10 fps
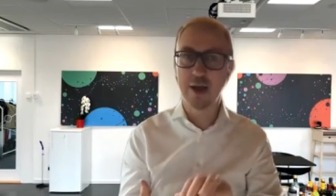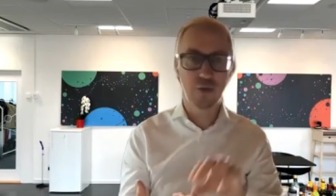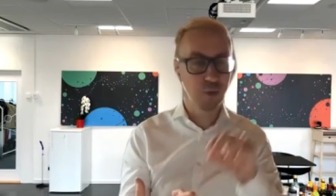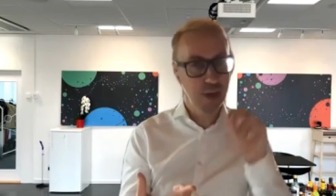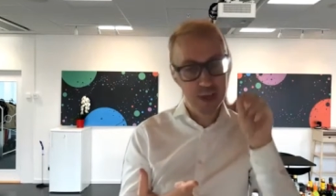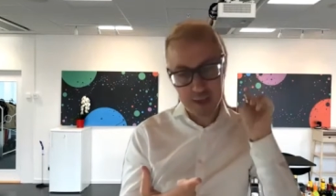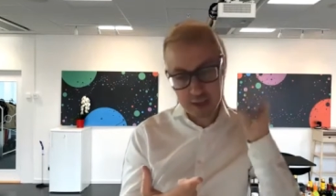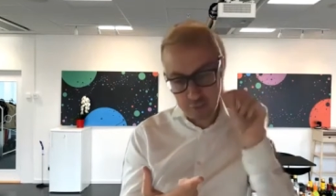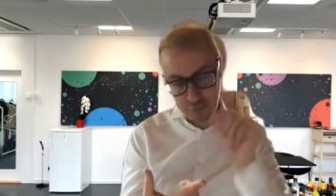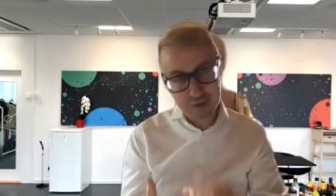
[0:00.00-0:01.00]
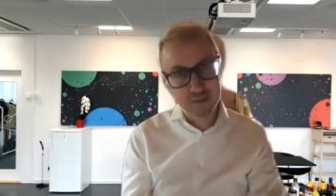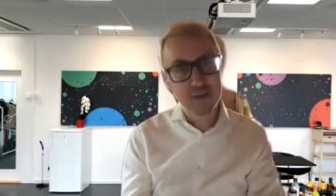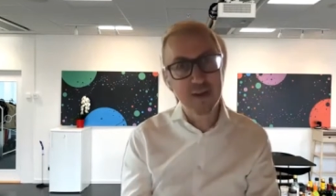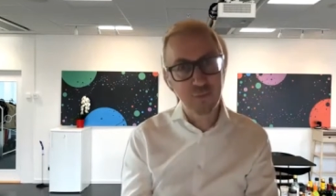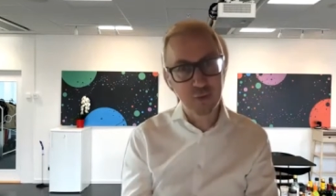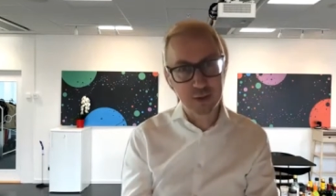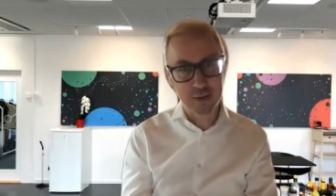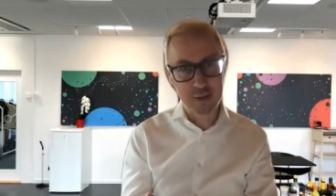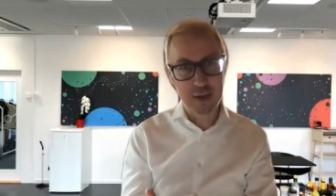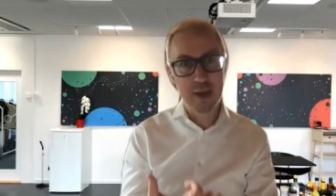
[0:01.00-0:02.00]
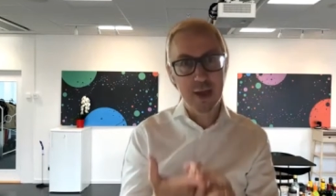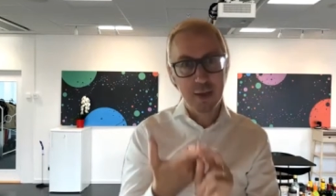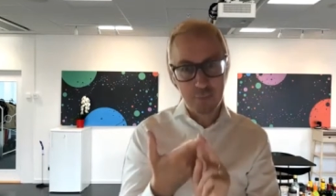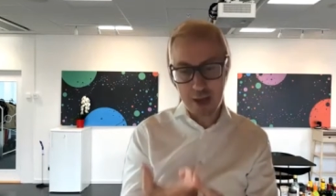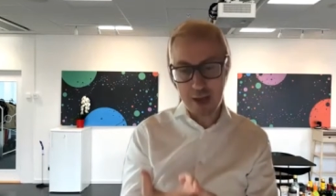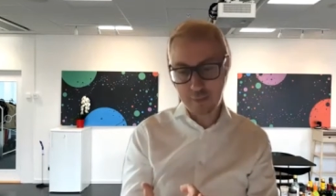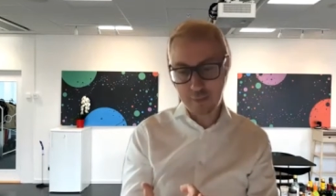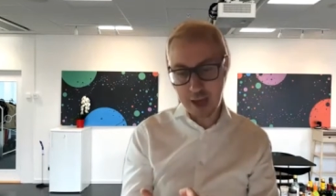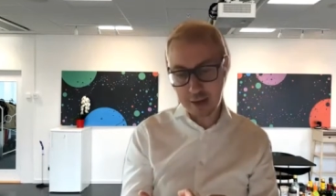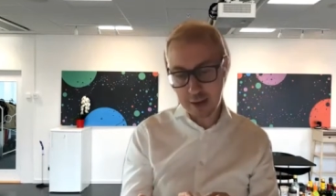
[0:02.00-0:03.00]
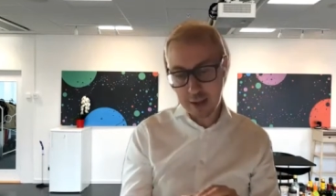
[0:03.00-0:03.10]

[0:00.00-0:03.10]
And so invest significantly behind that.